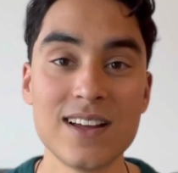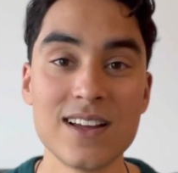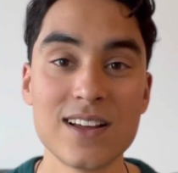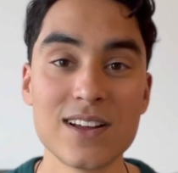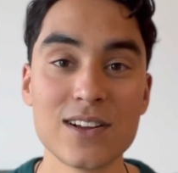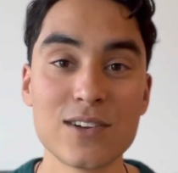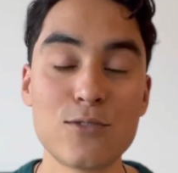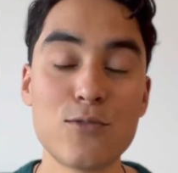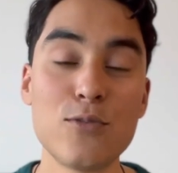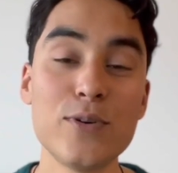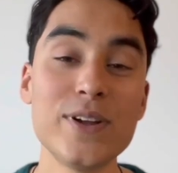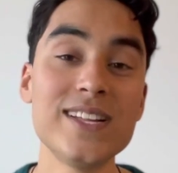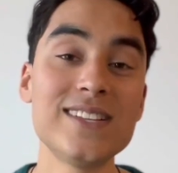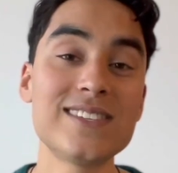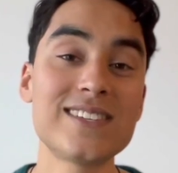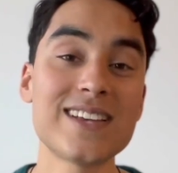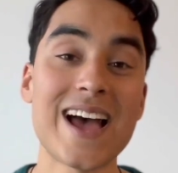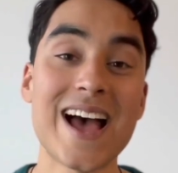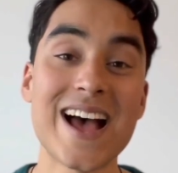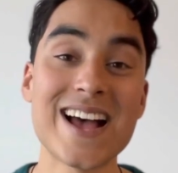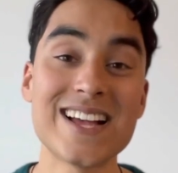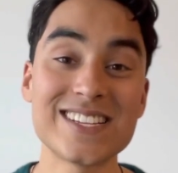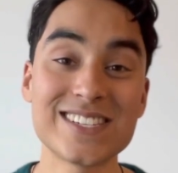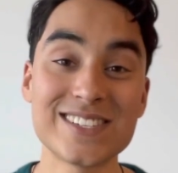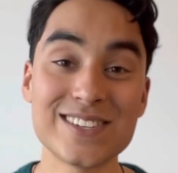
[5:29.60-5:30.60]
Queen's
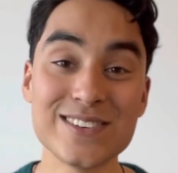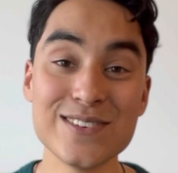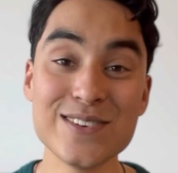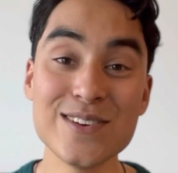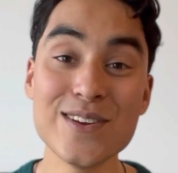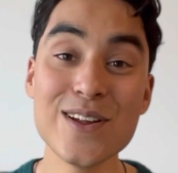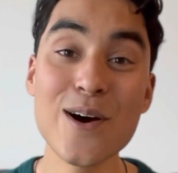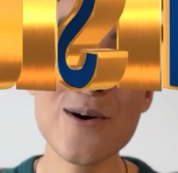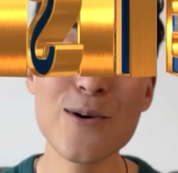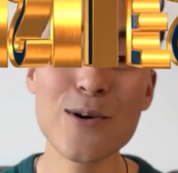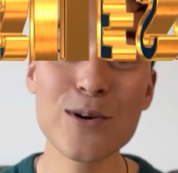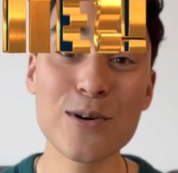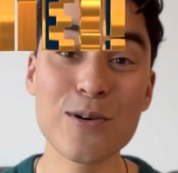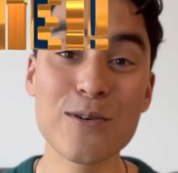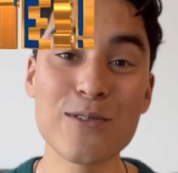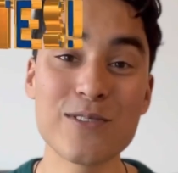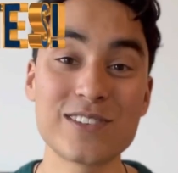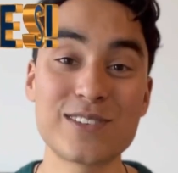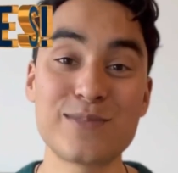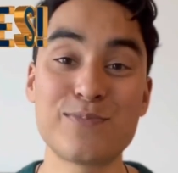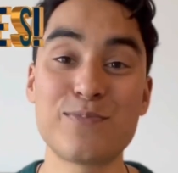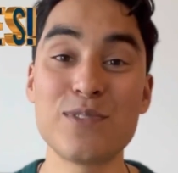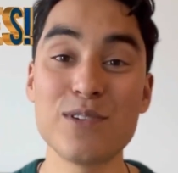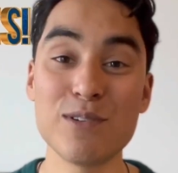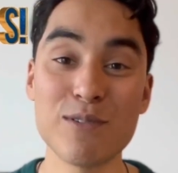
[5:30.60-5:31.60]
has no
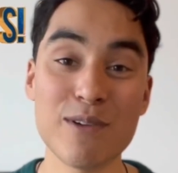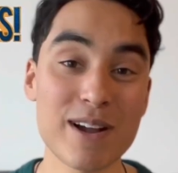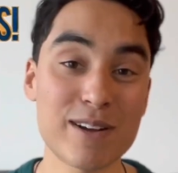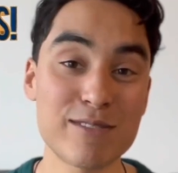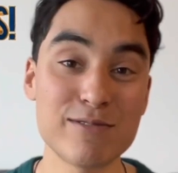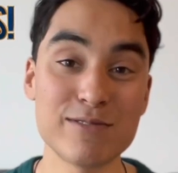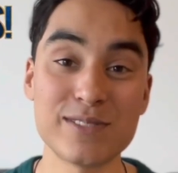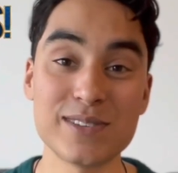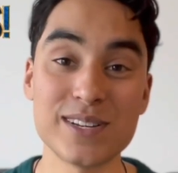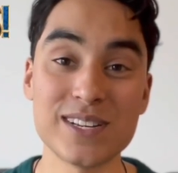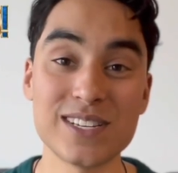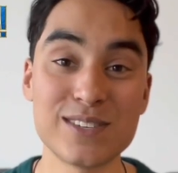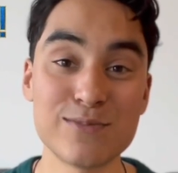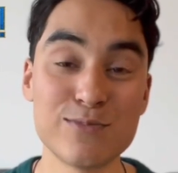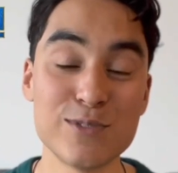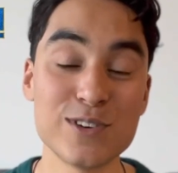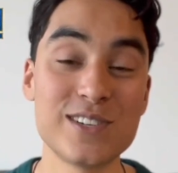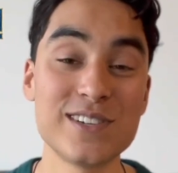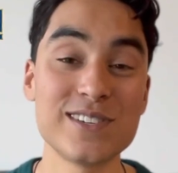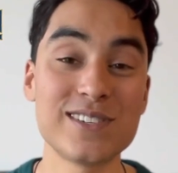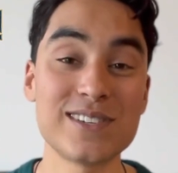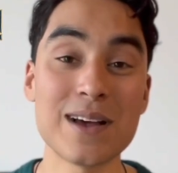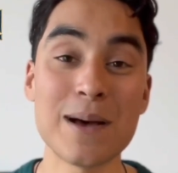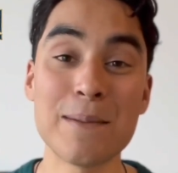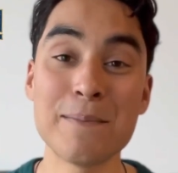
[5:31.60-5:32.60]
course prerequisites, which
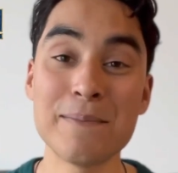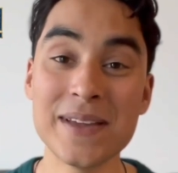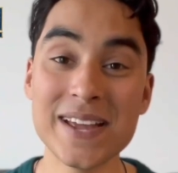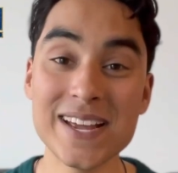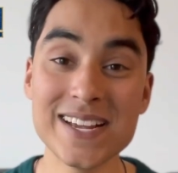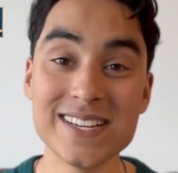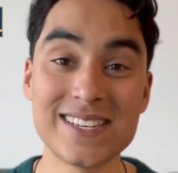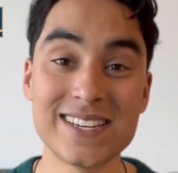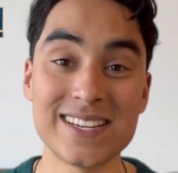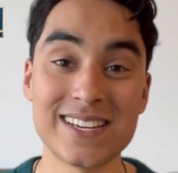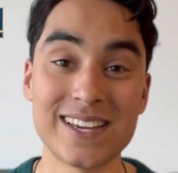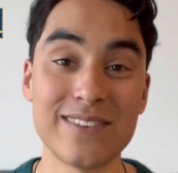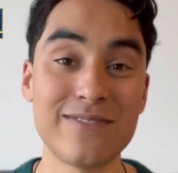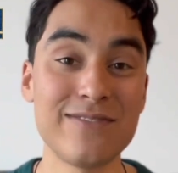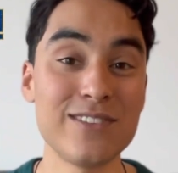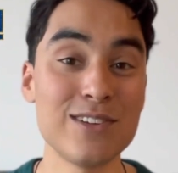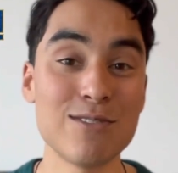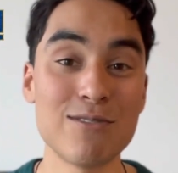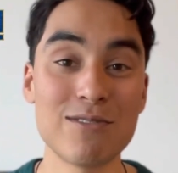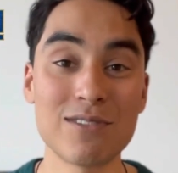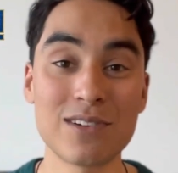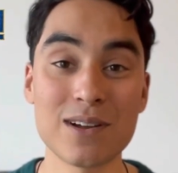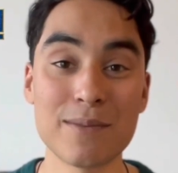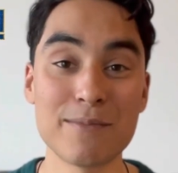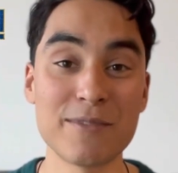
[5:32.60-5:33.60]
is amazing if you
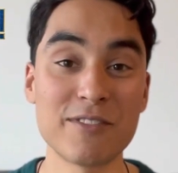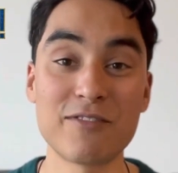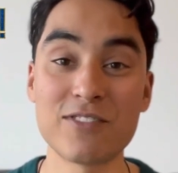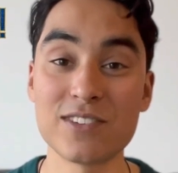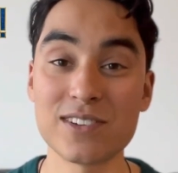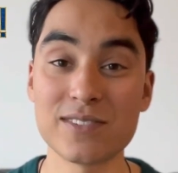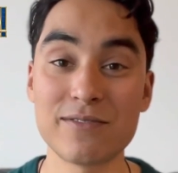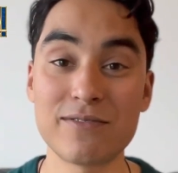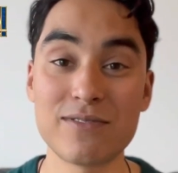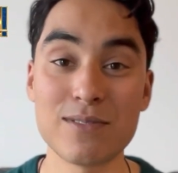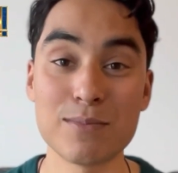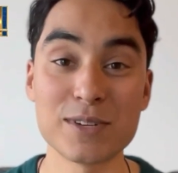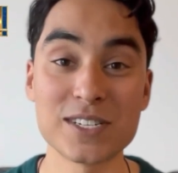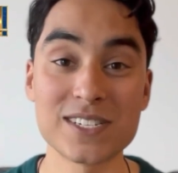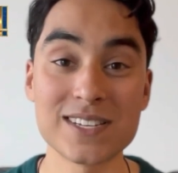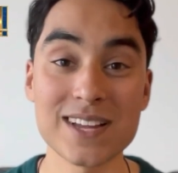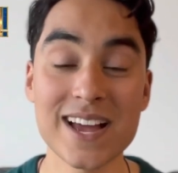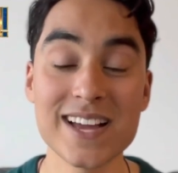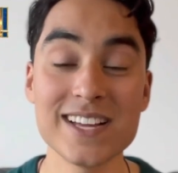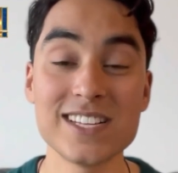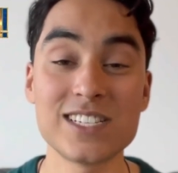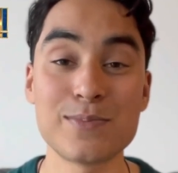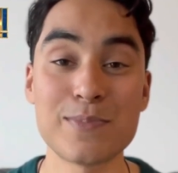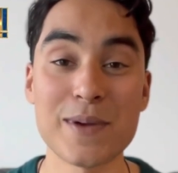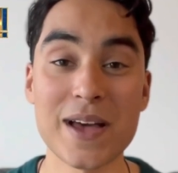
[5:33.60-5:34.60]
don't come from a
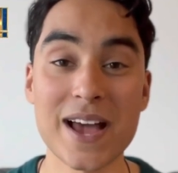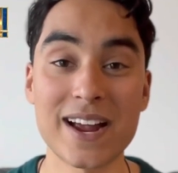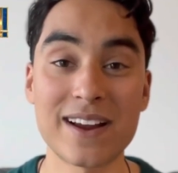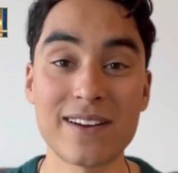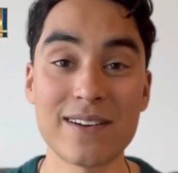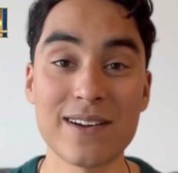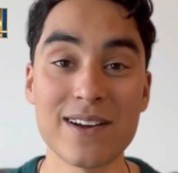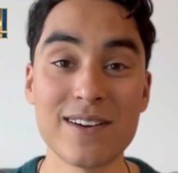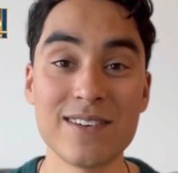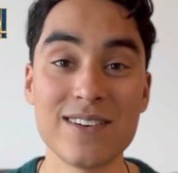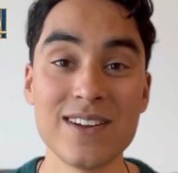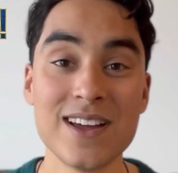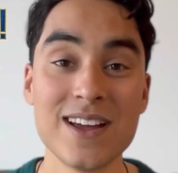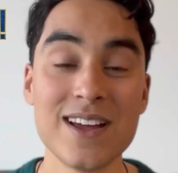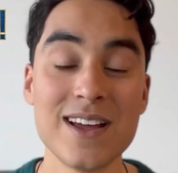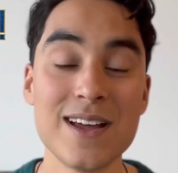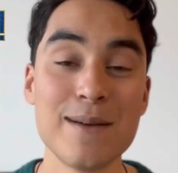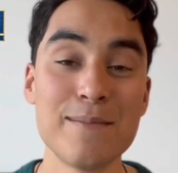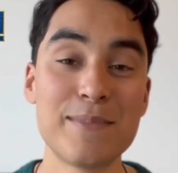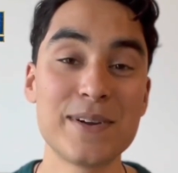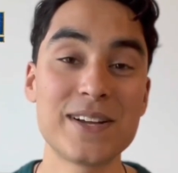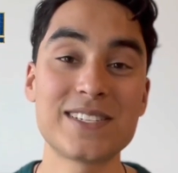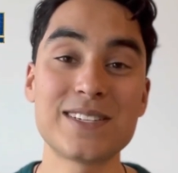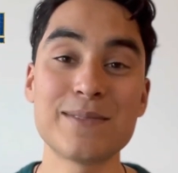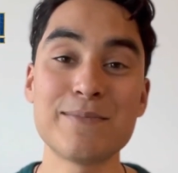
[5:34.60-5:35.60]
science background,
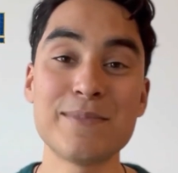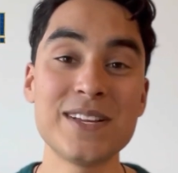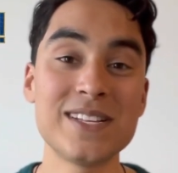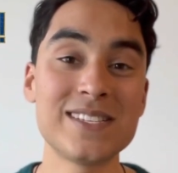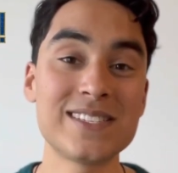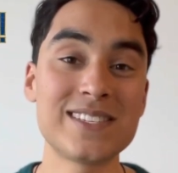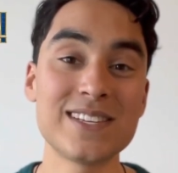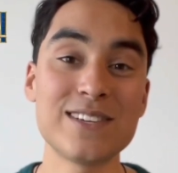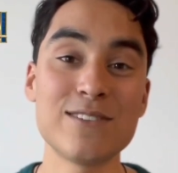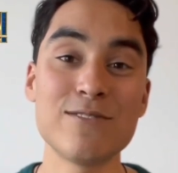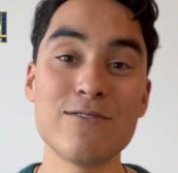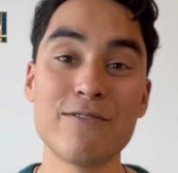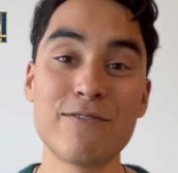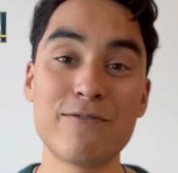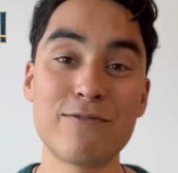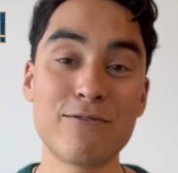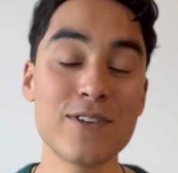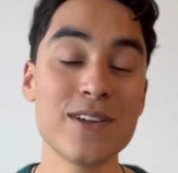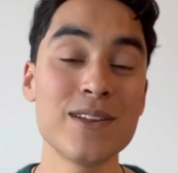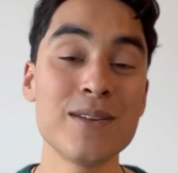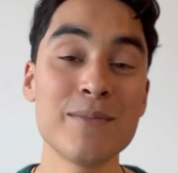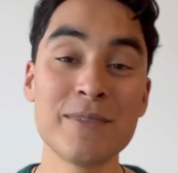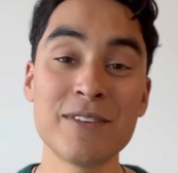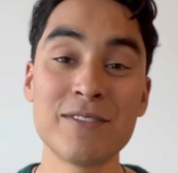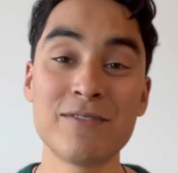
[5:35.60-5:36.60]
because it means that you have
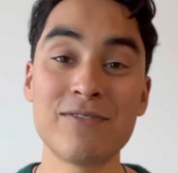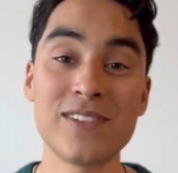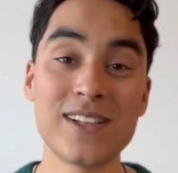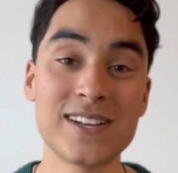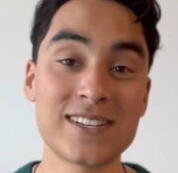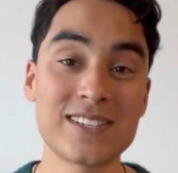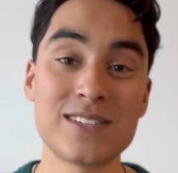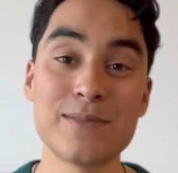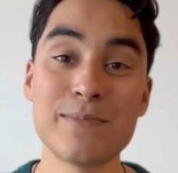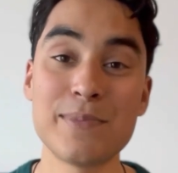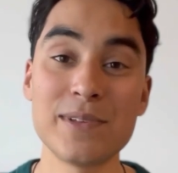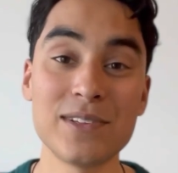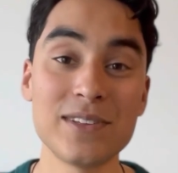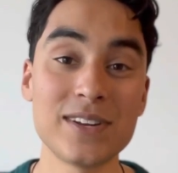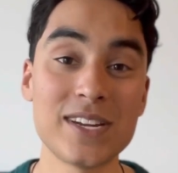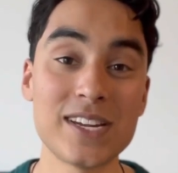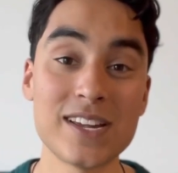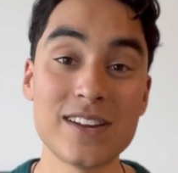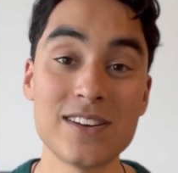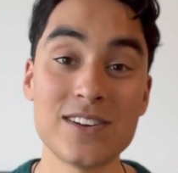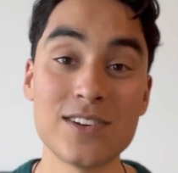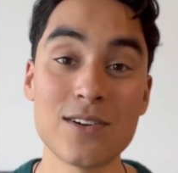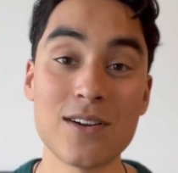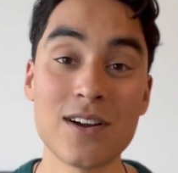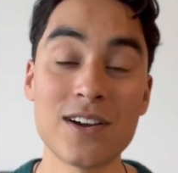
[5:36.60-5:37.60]
freedom and flexibility
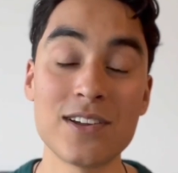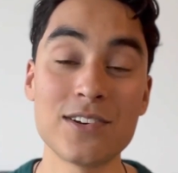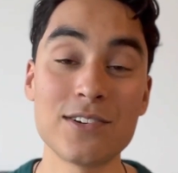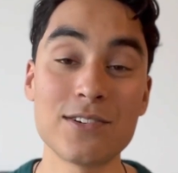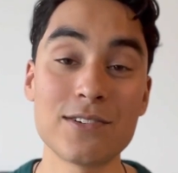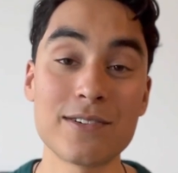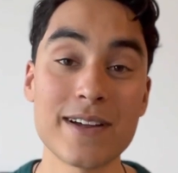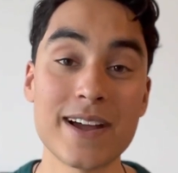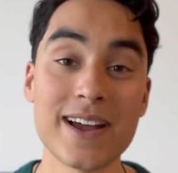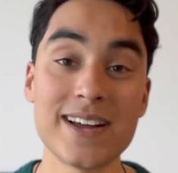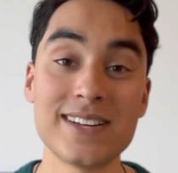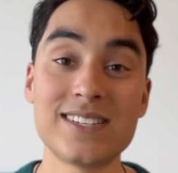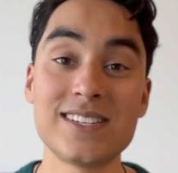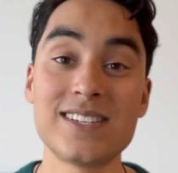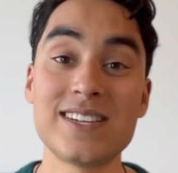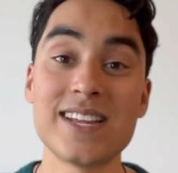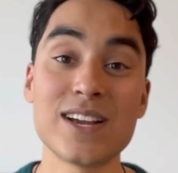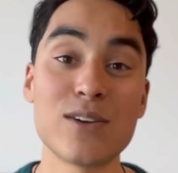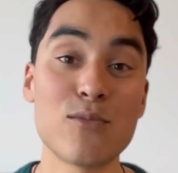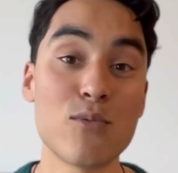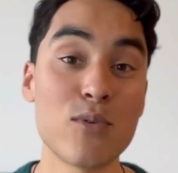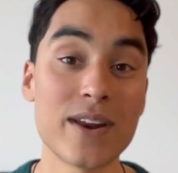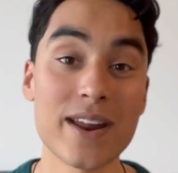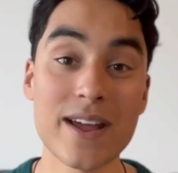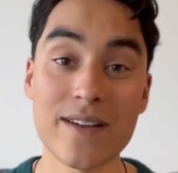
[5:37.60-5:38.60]
in your undergrad to
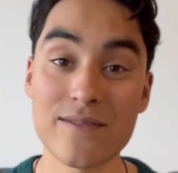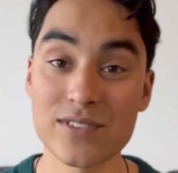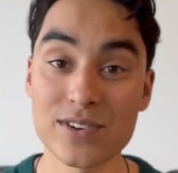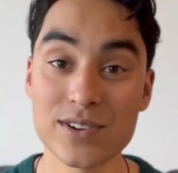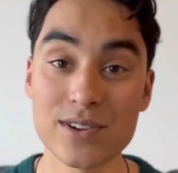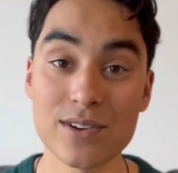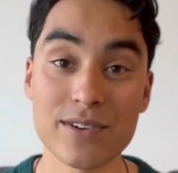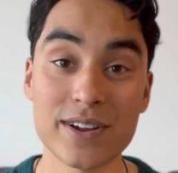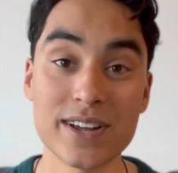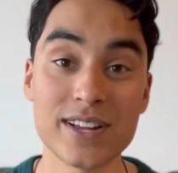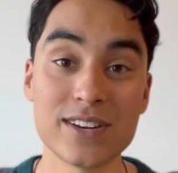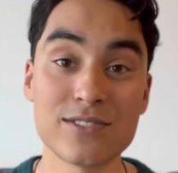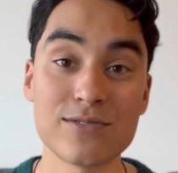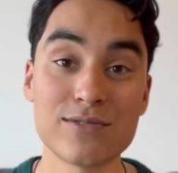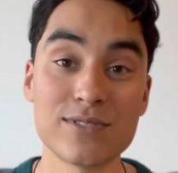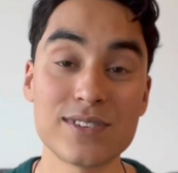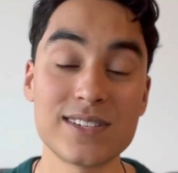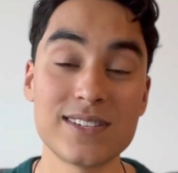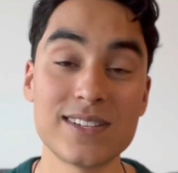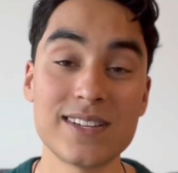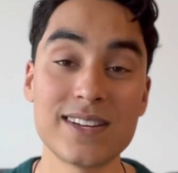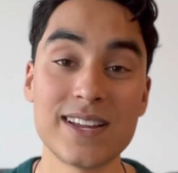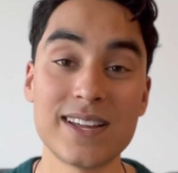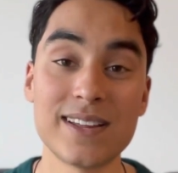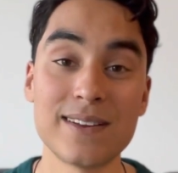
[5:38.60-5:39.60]
take whatever you're
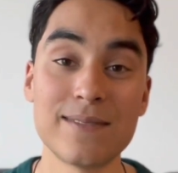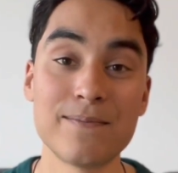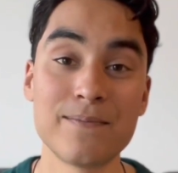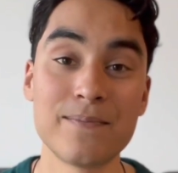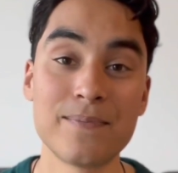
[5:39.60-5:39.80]
interested in.